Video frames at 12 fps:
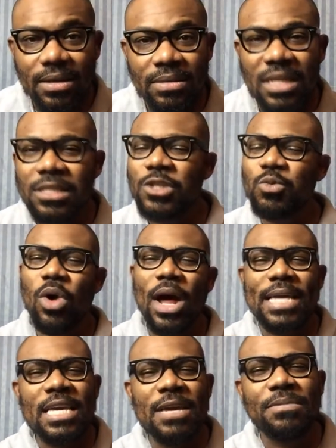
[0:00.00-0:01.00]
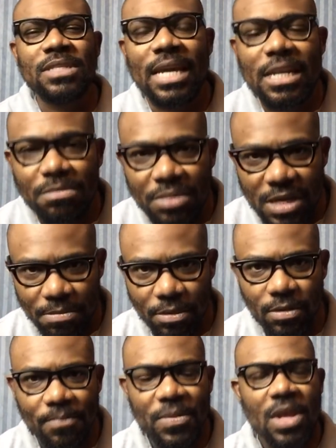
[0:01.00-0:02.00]
This is what I keep telling
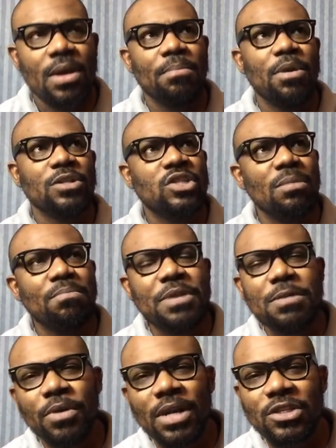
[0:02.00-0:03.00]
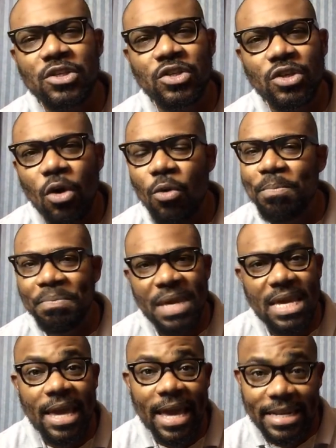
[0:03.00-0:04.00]
people. But some people are so
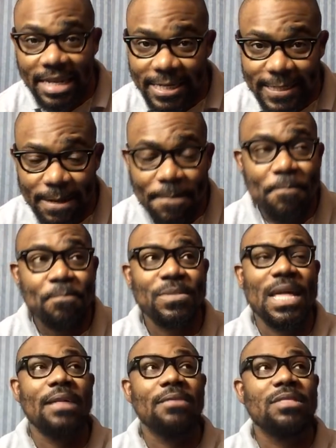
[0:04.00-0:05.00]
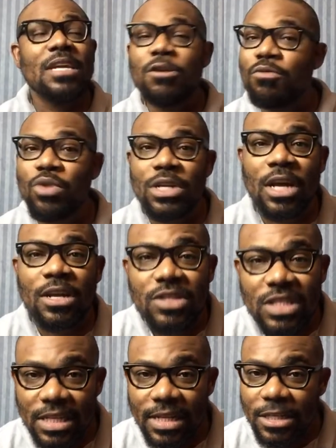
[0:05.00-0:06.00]
pig-headed that they don't want to
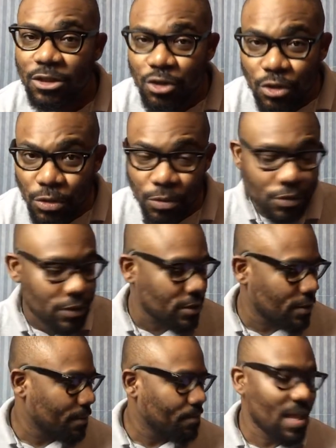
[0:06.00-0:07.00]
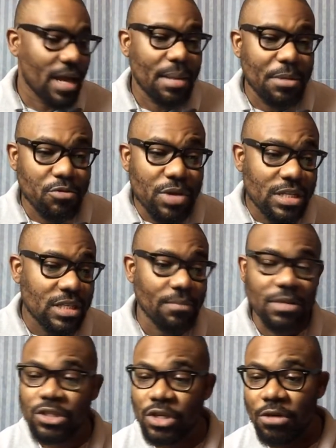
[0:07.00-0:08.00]
consider the truth. Now, let me read
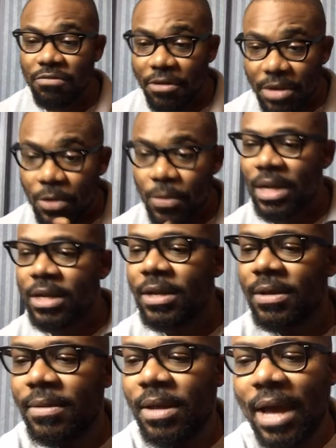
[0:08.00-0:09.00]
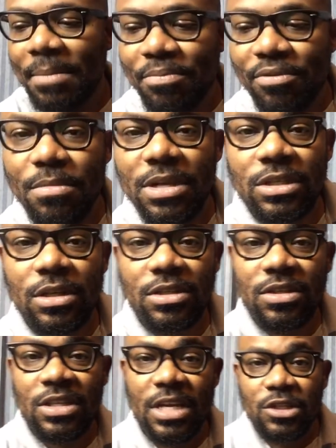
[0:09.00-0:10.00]
something to you very quickly. I promise not
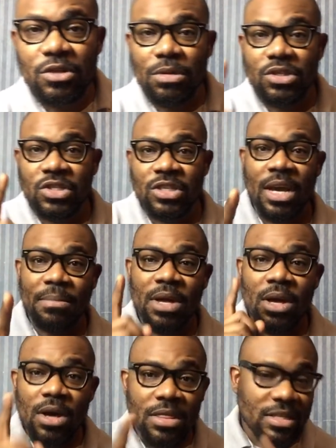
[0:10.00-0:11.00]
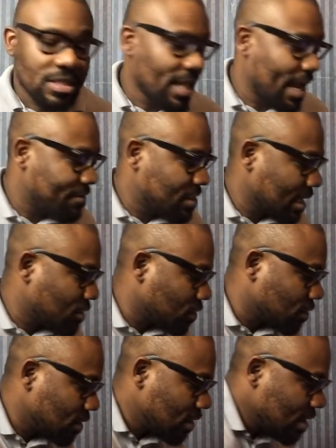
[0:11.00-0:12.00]
to take too much time on this live session.
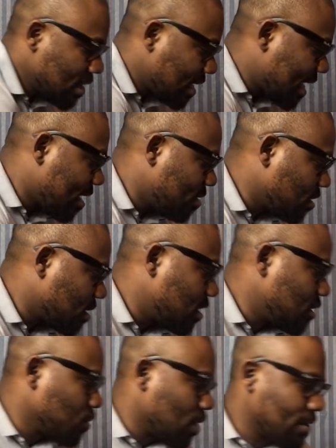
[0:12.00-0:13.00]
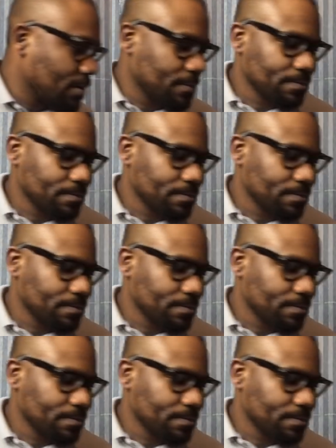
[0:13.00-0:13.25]
Now, look at this one.